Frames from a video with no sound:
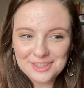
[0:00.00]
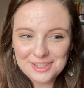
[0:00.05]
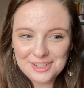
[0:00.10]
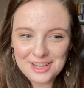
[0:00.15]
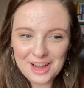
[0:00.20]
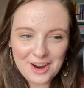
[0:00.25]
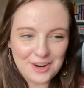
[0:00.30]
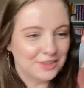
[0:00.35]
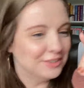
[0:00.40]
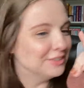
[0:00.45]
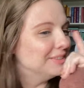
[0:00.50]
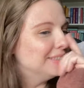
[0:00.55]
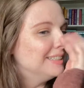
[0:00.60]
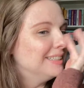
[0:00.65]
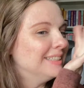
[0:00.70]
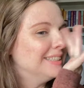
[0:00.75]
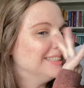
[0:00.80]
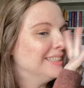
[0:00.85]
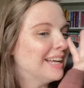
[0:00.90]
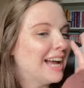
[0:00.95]
So
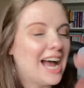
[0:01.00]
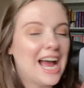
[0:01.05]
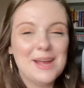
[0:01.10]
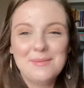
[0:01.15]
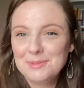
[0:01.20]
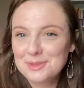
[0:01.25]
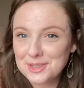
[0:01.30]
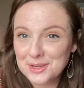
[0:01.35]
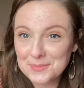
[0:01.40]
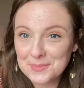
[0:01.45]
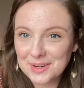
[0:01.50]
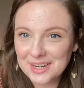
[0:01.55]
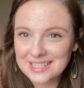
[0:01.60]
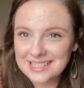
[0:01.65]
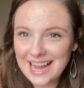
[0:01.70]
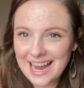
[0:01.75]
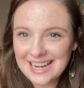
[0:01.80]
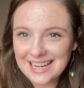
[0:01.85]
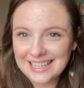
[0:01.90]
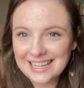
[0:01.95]
I'm super
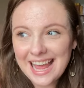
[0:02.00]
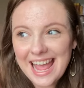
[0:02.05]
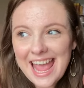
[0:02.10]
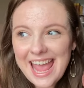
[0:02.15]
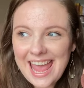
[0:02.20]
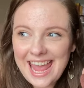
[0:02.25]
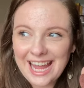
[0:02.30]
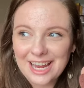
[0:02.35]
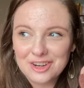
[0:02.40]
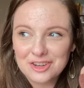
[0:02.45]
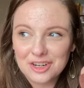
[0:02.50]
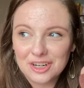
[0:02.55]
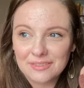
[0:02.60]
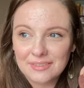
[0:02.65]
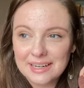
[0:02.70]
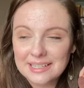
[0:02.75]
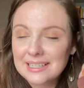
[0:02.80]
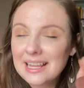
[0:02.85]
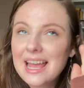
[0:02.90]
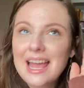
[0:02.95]
excited and
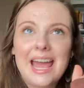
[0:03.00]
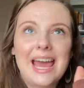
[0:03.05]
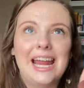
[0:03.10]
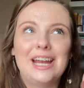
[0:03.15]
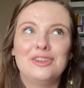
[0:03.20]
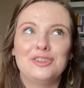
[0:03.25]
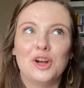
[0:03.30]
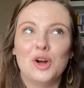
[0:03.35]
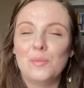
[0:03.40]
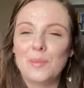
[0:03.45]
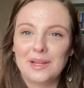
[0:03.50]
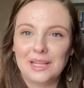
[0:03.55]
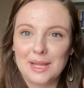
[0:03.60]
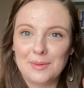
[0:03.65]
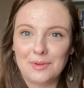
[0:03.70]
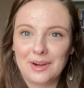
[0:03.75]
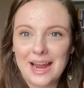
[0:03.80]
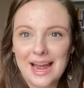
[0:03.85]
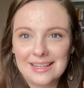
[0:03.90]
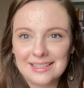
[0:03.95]
nervous, and I just hope my
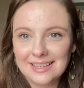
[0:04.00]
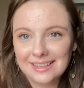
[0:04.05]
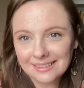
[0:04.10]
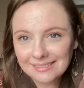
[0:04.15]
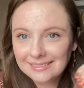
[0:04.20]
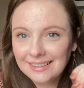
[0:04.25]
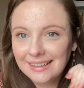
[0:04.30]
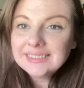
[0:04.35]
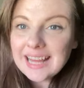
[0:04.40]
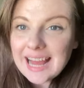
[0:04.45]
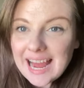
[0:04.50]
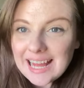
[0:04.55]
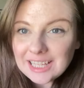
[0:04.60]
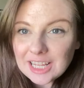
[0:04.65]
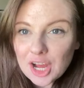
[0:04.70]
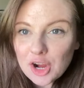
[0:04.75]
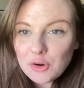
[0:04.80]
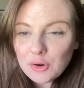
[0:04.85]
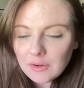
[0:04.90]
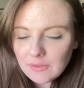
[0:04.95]
library has it.
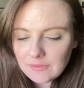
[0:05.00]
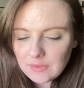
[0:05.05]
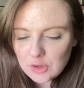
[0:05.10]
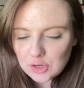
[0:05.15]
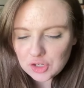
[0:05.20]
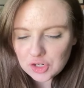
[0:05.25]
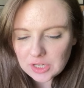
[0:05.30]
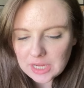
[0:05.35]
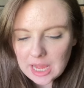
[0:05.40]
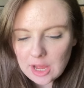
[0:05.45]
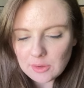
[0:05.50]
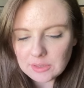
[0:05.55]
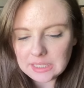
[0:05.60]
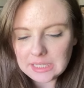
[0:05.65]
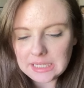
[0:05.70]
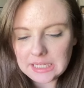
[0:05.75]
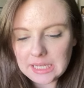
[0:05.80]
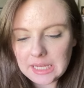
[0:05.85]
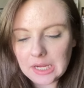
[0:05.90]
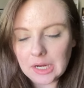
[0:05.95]
Hello, future
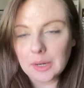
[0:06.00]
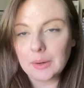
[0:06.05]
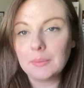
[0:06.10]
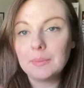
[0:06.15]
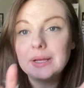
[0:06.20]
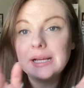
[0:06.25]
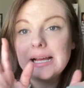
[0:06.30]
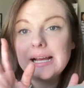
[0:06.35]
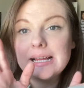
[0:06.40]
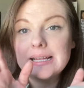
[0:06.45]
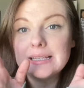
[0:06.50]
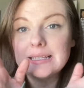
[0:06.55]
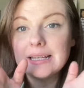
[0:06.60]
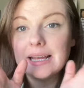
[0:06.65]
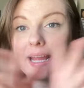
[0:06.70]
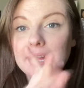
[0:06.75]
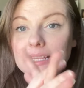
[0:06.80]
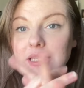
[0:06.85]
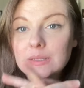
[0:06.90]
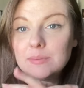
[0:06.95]
Kelsey here, because
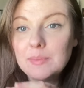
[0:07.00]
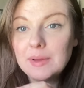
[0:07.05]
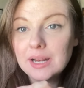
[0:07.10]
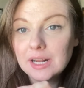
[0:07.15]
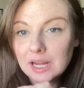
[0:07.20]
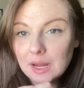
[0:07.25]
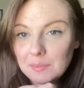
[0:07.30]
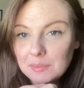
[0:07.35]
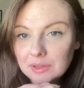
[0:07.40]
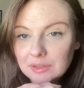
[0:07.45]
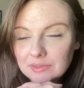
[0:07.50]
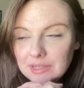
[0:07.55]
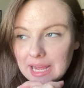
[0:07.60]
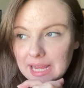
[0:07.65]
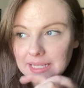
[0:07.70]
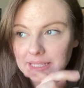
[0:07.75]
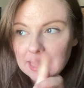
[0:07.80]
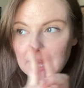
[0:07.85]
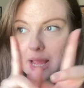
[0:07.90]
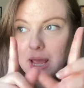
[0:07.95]
it's been a couple of
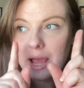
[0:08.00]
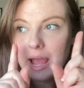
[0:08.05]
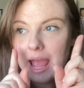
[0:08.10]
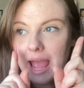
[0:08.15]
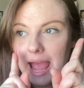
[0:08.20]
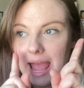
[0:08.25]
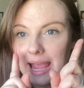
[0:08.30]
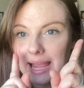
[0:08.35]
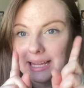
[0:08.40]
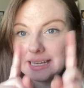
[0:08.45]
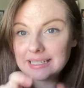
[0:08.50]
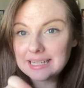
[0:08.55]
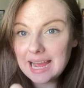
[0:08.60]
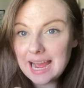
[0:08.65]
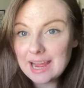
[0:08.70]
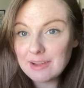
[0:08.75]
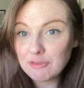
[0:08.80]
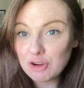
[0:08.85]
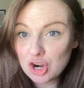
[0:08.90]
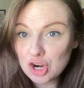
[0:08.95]
days and
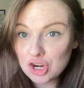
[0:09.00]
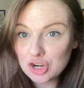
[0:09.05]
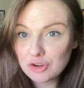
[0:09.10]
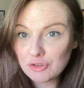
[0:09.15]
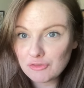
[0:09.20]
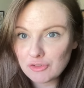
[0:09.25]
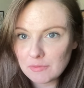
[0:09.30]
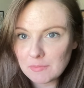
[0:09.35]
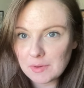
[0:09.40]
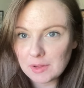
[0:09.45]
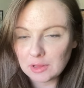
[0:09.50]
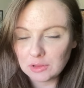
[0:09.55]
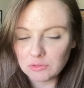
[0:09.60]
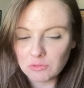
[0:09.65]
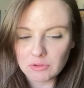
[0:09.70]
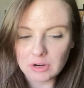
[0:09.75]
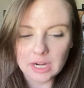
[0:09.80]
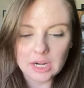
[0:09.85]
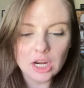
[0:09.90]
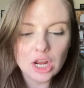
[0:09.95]
I've heard from
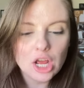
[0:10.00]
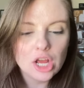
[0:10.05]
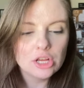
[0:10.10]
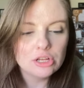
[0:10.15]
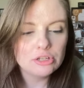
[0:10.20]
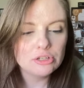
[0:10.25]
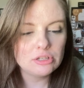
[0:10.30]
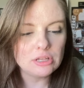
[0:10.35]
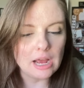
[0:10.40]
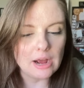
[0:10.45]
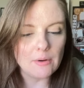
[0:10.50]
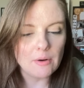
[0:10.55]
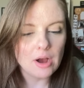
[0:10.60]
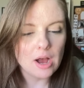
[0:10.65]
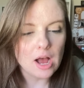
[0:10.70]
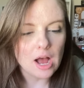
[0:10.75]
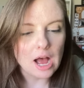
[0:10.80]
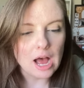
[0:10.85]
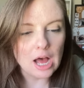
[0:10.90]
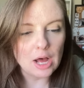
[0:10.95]
Lauren. So
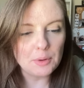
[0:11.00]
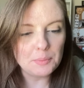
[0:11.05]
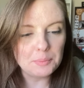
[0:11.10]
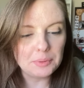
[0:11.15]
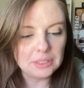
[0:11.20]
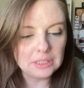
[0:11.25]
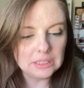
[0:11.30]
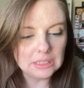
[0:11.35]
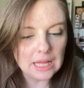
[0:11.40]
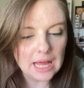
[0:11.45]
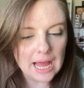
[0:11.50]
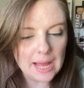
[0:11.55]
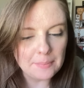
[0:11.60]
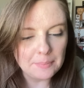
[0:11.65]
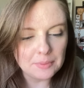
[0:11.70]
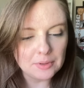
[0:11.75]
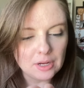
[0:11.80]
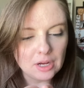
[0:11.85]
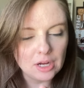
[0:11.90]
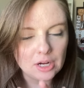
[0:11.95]
I'll
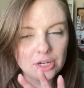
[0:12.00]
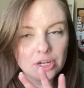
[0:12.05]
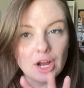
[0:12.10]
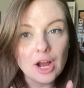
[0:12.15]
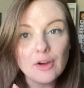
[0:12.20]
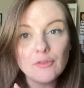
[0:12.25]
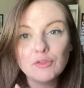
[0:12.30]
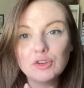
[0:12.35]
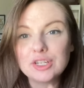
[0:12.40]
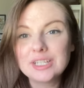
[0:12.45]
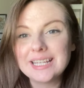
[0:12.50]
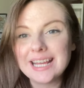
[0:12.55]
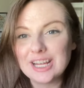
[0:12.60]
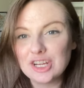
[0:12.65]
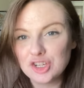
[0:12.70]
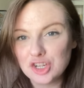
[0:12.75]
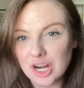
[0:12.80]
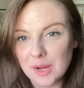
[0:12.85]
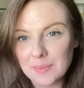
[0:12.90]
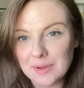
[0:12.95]
plop our
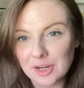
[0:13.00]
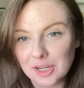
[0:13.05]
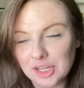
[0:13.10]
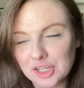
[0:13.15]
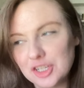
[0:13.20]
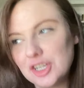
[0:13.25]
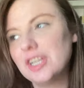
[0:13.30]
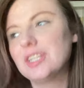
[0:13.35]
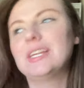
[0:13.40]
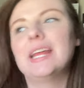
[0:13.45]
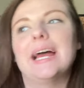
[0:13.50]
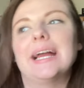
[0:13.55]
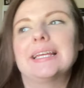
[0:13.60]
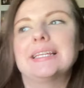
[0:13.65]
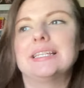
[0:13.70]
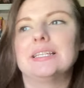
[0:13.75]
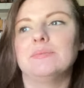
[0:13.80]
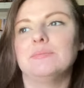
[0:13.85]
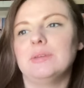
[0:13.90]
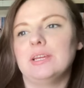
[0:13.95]
conversation up here because she just
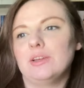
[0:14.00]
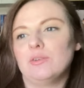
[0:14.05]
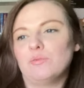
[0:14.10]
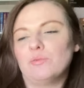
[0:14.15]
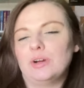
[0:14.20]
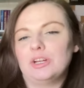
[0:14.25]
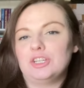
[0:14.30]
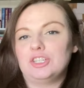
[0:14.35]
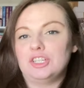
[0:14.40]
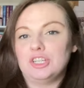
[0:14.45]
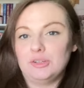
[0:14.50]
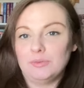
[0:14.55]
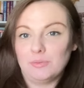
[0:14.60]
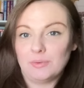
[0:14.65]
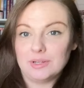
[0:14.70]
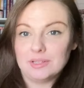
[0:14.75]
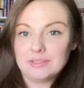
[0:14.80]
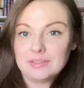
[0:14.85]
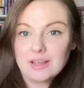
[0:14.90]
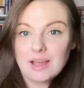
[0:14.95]
texted me what she
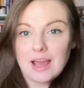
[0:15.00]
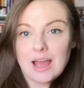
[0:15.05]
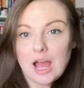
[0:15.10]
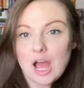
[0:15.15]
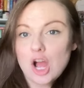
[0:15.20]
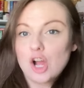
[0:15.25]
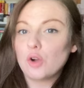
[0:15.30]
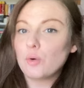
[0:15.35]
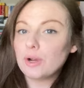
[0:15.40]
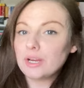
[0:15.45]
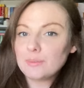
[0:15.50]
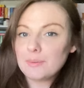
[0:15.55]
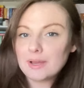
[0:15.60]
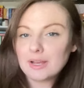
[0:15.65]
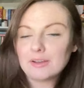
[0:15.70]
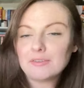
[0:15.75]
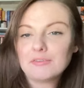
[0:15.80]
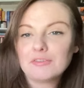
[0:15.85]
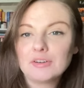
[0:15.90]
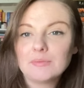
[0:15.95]
was going to
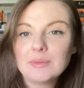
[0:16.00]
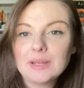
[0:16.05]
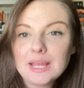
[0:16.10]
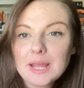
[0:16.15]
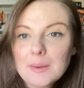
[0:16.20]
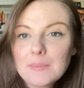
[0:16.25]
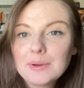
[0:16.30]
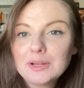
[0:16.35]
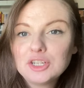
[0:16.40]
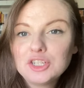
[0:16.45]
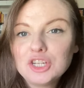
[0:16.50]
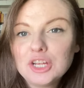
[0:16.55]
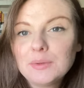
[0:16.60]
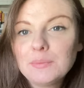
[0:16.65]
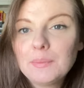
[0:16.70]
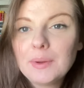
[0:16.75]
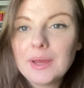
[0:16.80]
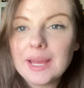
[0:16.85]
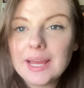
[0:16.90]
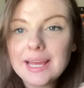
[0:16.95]
pick for me, but she
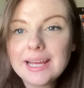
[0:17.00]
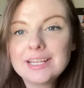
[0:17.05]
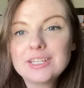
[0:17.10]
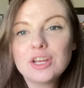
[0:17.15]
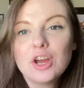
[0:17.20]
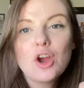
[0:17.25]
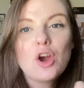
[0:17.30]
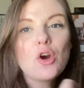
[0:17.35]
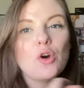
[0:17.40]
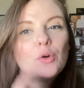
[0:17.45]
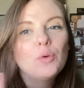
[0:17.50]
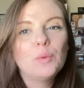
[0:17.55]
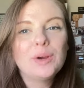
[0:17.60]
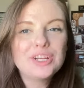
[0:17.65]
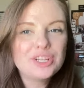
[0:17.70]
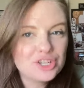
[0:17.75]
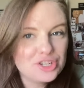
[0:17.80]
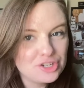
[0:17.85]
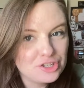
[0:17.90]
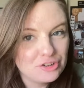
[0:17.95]
picked
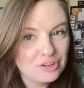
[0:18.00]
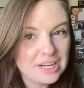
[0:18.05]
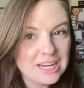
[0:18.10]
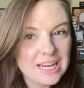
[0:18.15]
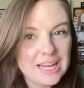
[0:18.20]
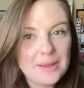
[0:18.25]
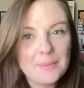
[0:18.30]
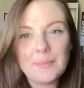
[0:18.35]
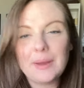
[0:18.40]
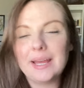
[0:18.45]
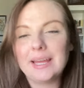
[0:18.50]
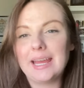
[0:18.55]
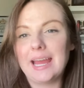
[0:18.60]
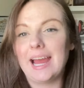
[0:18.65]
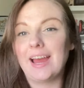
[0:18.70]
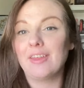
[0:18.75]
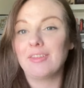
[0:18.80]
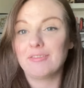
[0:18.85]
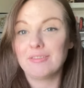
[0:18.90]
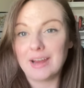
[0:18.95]
Wish Tree by
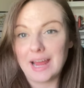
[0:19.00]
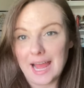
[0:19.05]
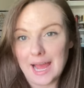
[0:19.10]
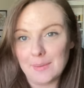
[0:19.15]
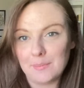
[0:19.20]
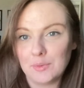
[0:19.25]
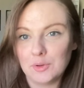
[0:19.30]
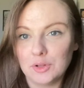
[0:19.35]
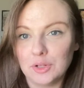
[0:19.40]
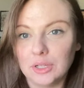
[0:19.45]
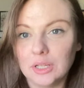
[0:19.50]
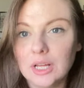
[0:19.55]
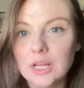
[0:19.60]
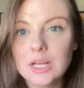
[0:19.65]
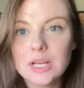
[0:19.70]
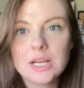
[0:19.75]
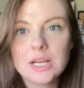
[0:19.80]
Catherine Apple,